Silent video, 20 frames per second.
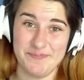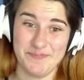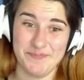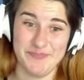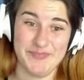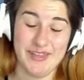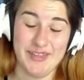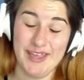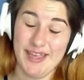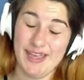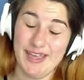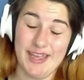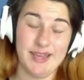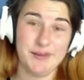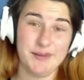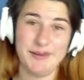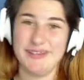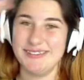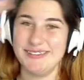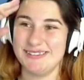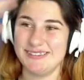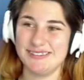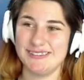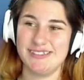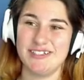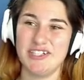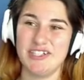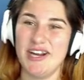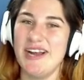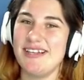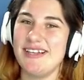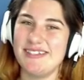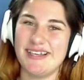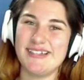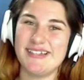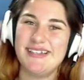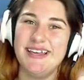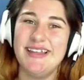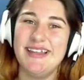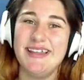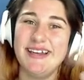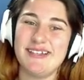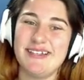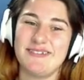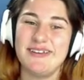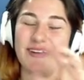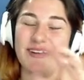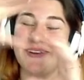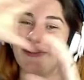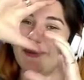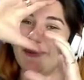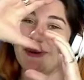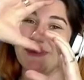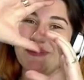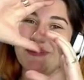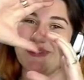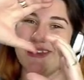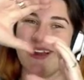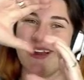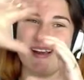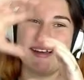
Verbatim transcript: Anyway, alright, so guys, in the next video, whoops, sarcasm out.